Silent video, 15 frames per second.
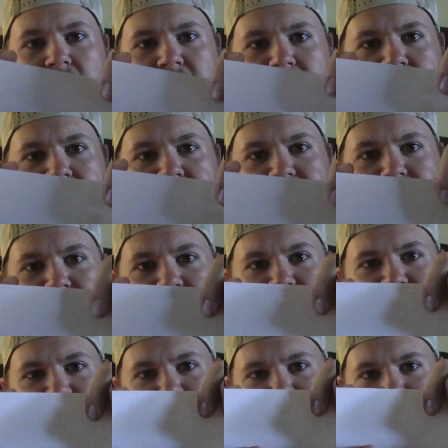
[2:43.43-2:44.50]
Yeah, that's what it
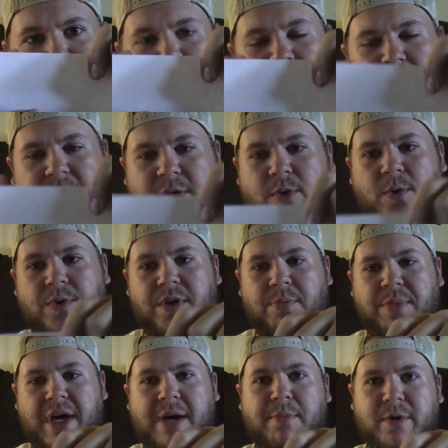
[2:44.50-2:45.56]
is I'm not really holding the
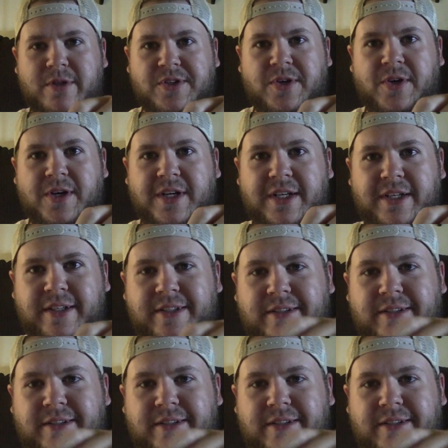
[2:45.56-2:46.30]
paper taut,